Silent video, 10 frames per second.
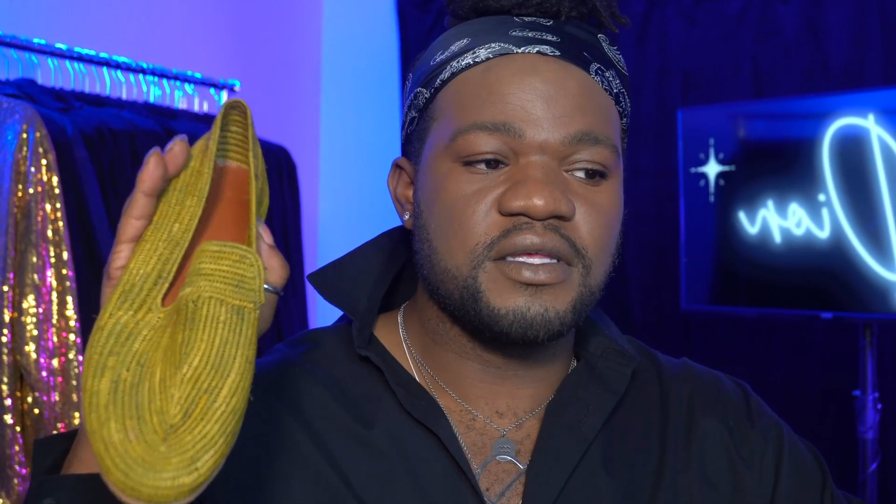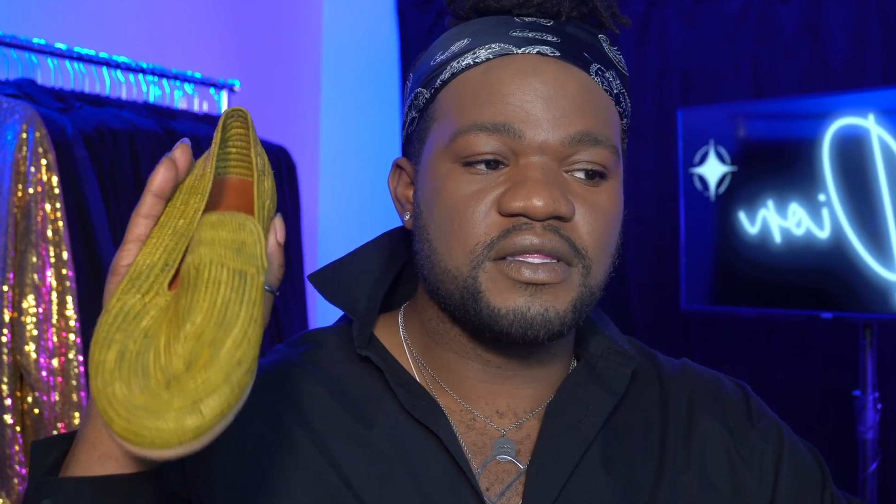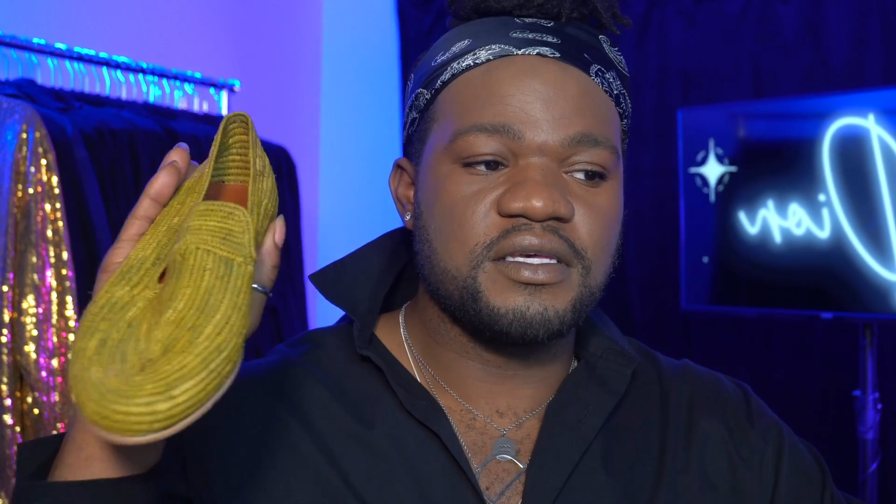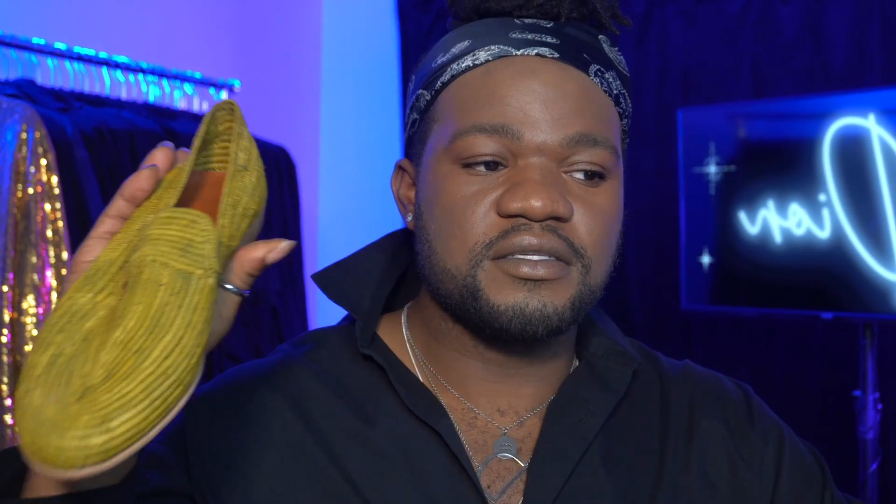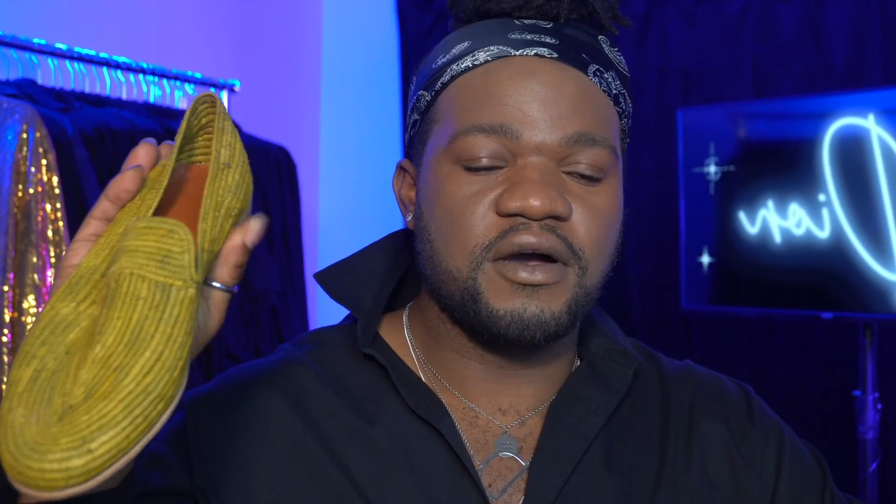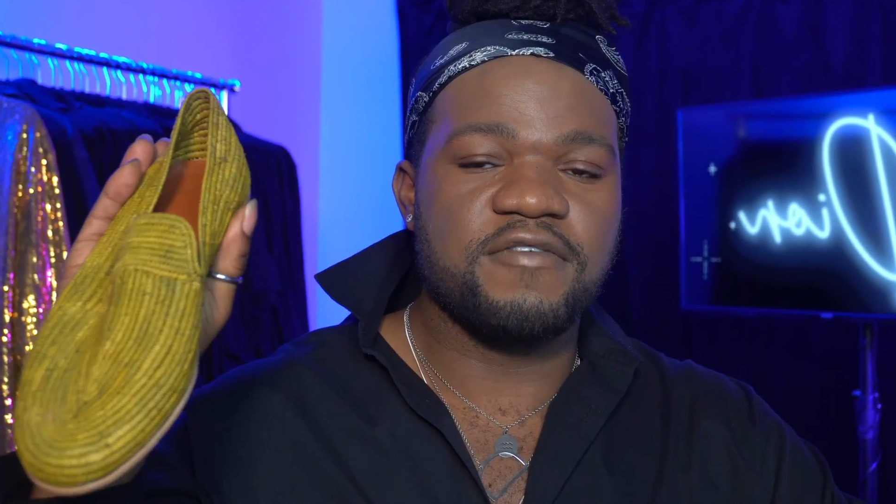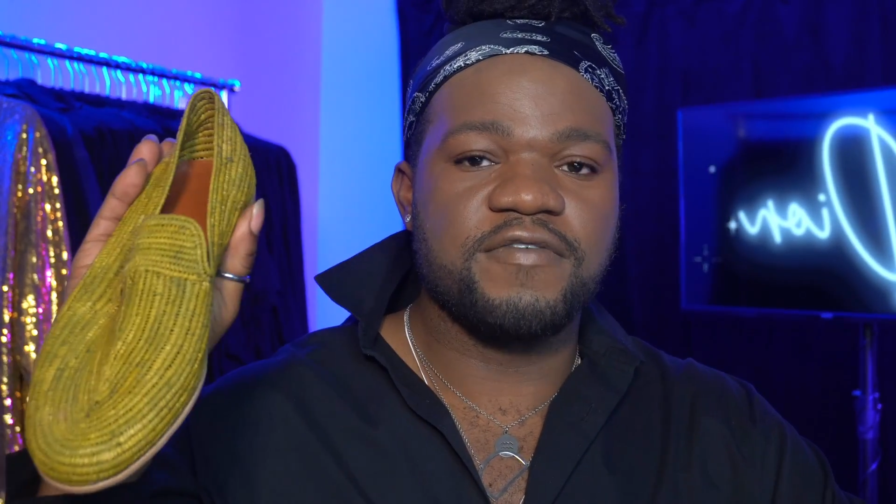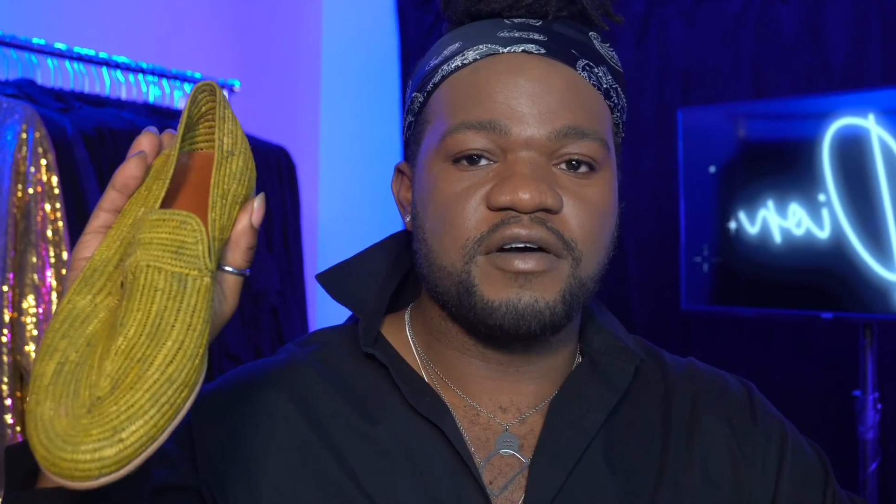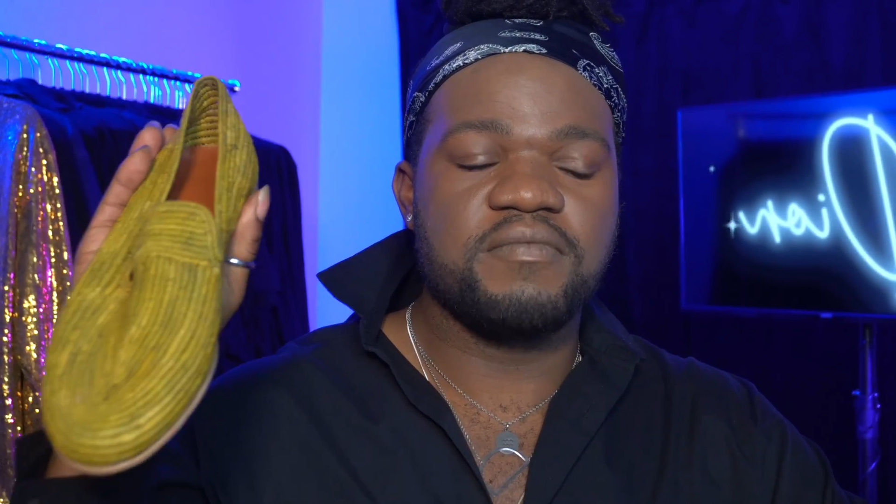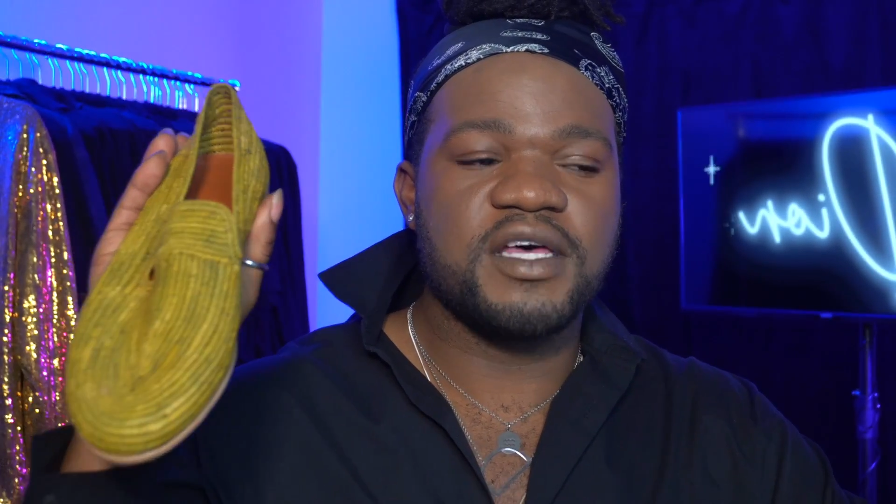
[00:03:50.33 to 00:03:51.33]
These are
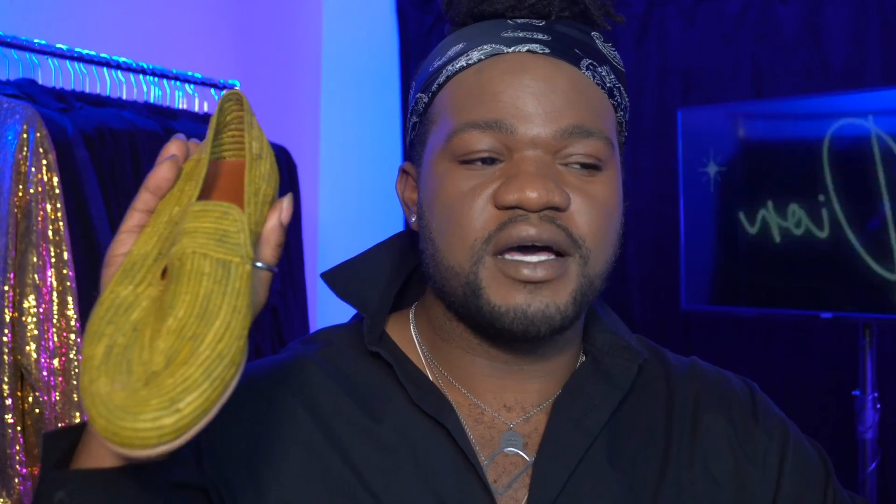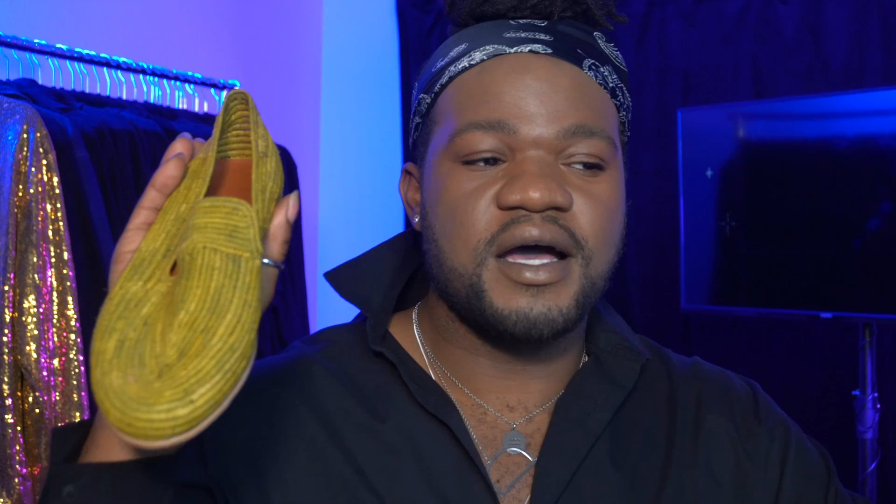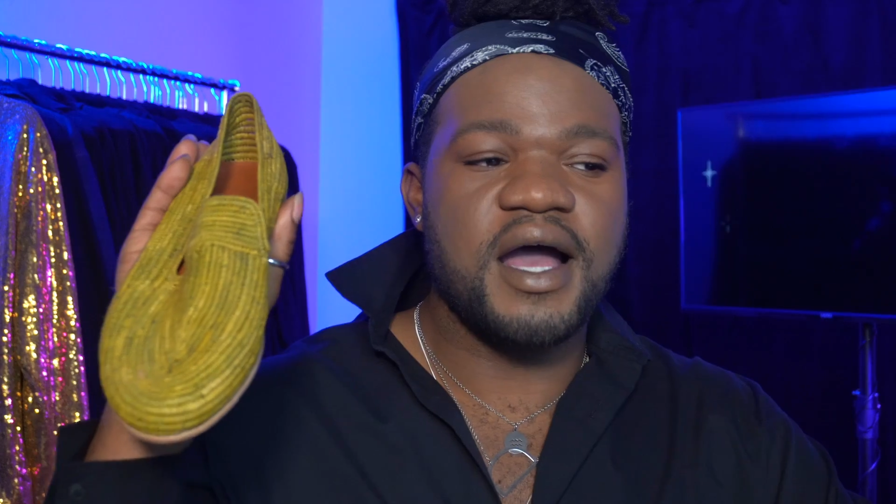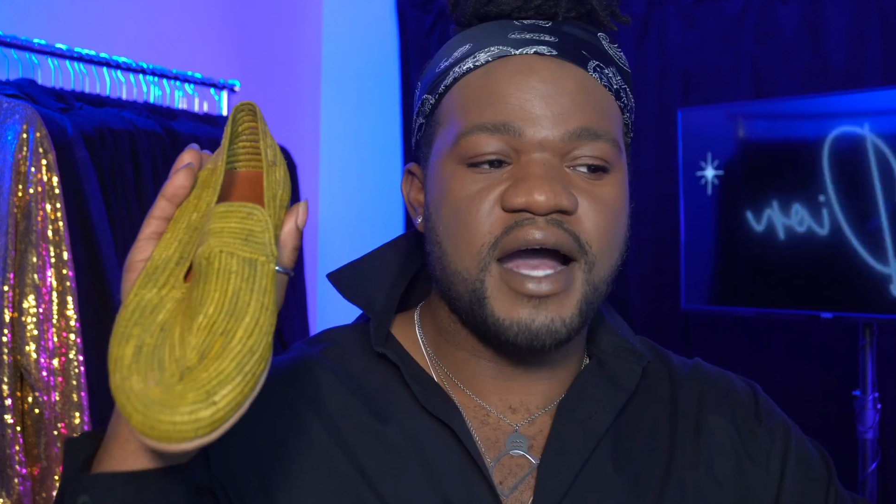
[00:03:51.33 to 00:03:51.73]
from the